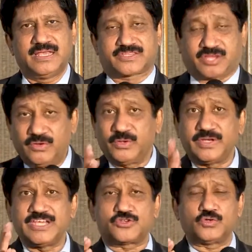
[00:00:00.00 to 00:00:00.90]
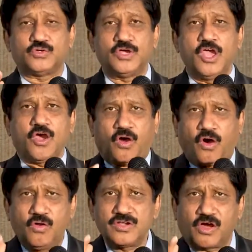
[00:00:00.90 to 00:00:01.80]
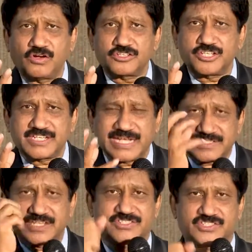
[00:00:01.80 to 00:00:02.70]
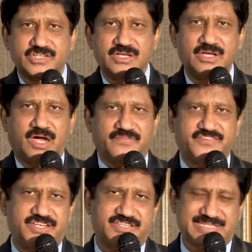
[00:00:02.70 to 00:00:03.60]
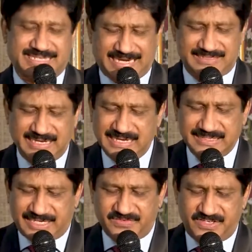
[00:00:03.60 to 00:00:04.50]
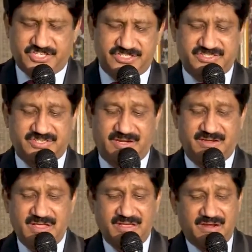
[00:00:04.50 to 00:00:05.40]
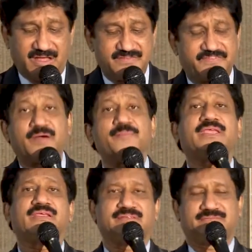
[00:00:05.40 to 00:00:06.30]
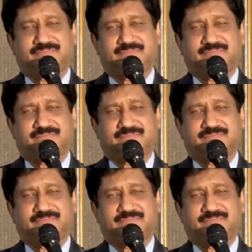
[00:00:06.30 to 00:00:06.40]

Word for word: So you need to hold on to the teachings of Jesus Christ. That's why Jesus said, Learn from me.